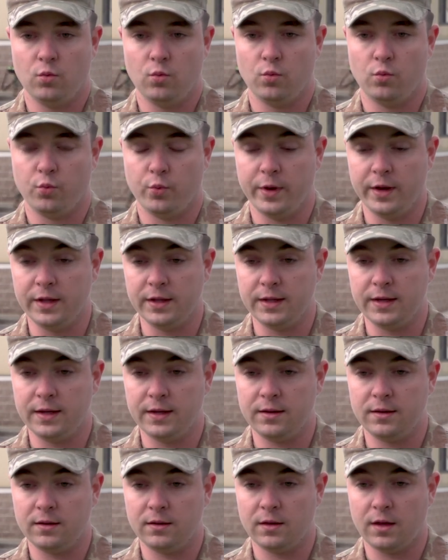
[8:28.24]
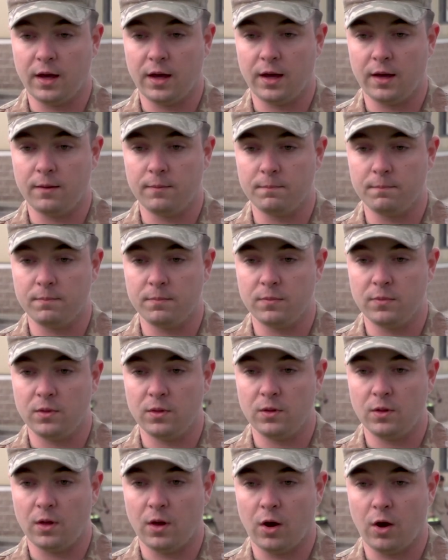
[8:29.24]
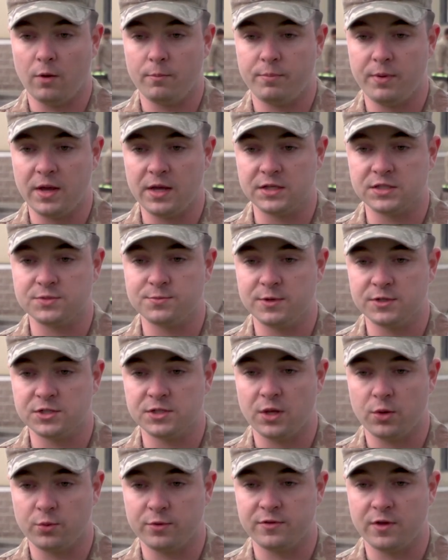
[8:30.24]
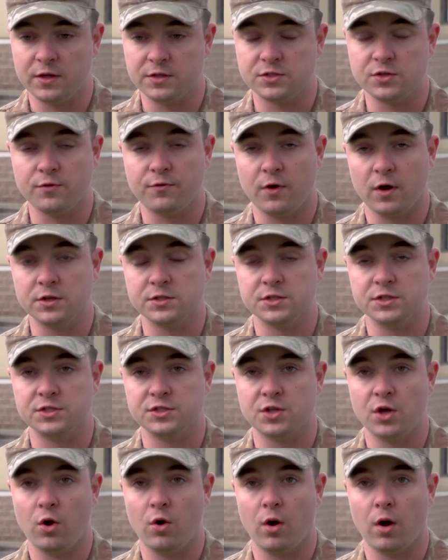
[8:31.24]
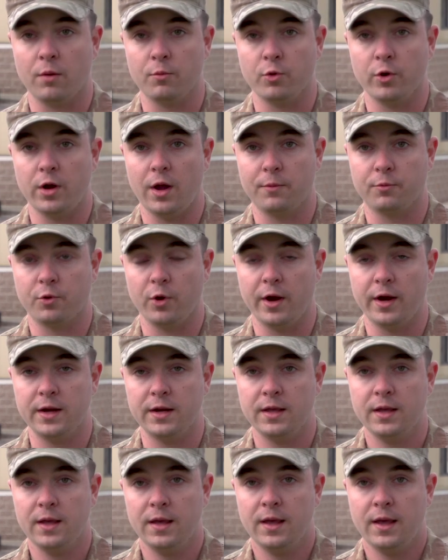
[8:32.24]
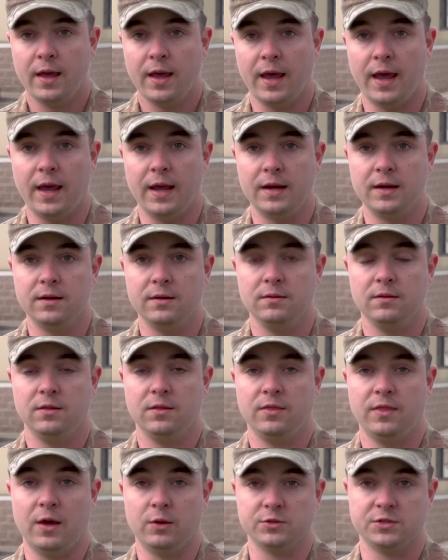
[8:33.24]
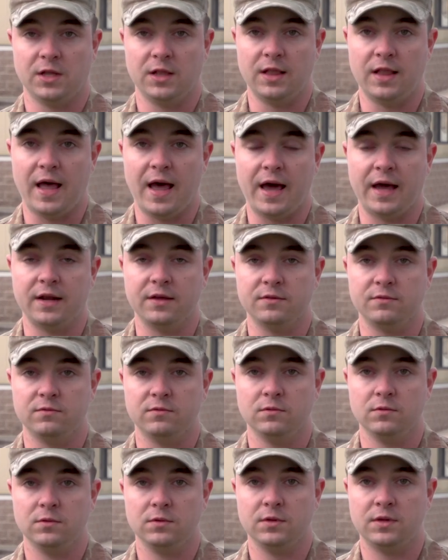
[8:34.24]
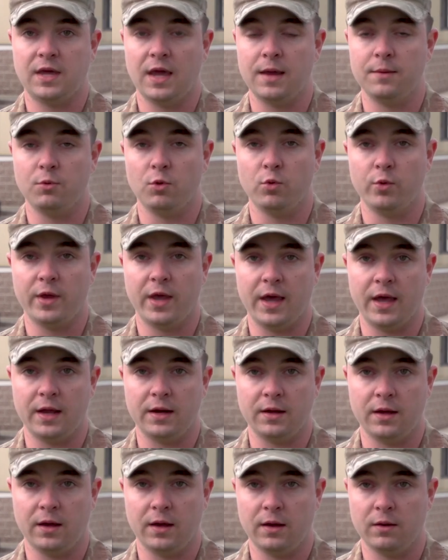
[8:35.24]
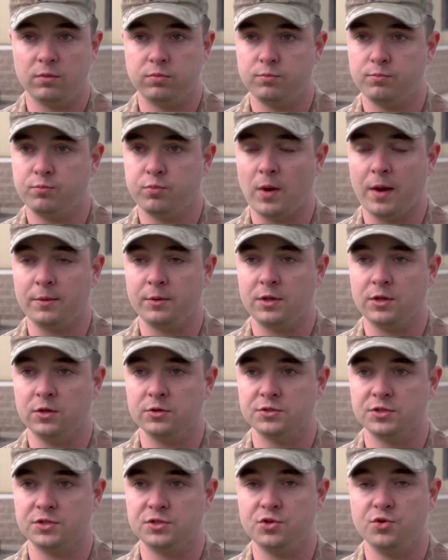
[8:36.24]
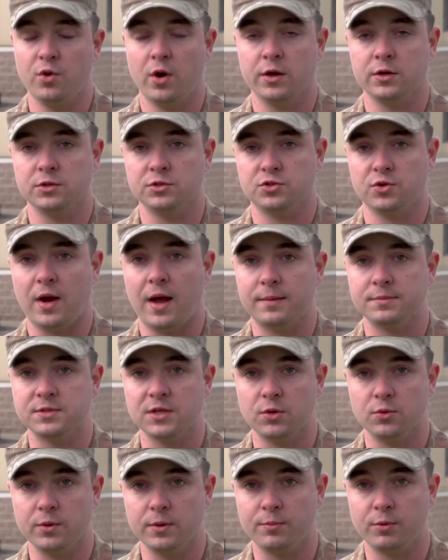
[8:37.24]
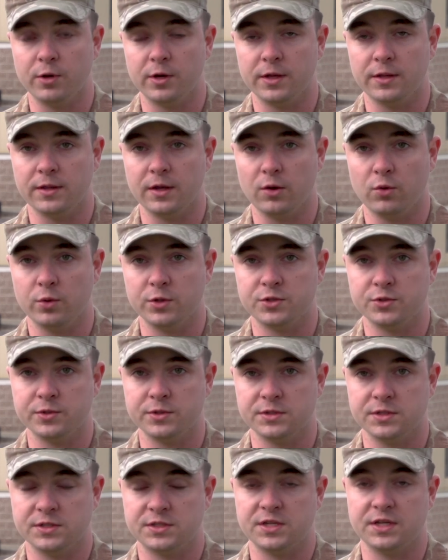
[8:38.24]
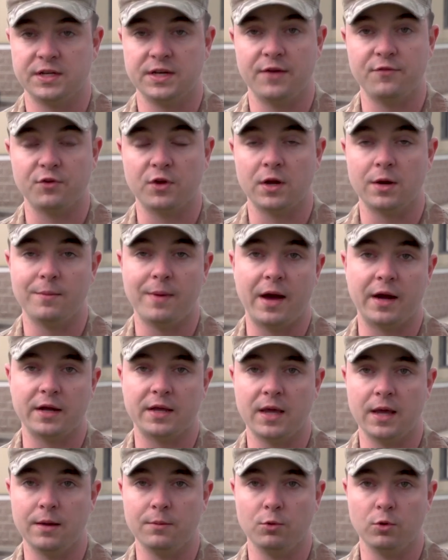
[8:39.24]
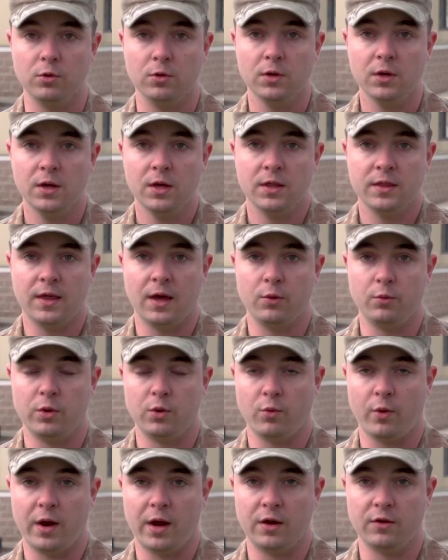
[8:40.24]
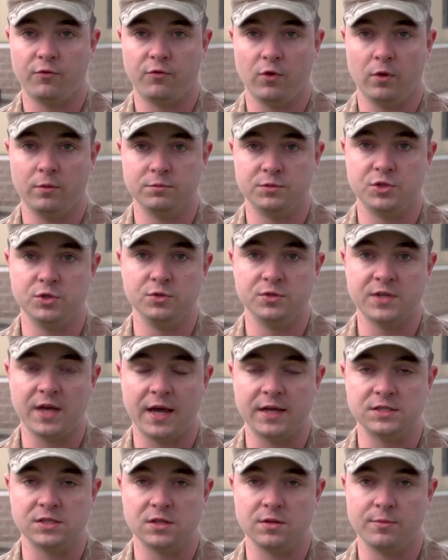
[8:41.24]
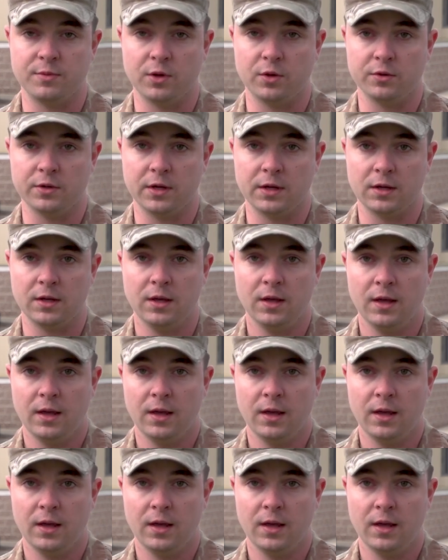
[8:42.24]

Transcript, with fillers: really our biggest mission that we've done so far is the Stowe Armory upgrade. And that was a lot of cable. We had probably close to 200 drops that we put in there, which was a significant amount of cable that we ran from two sides of the building.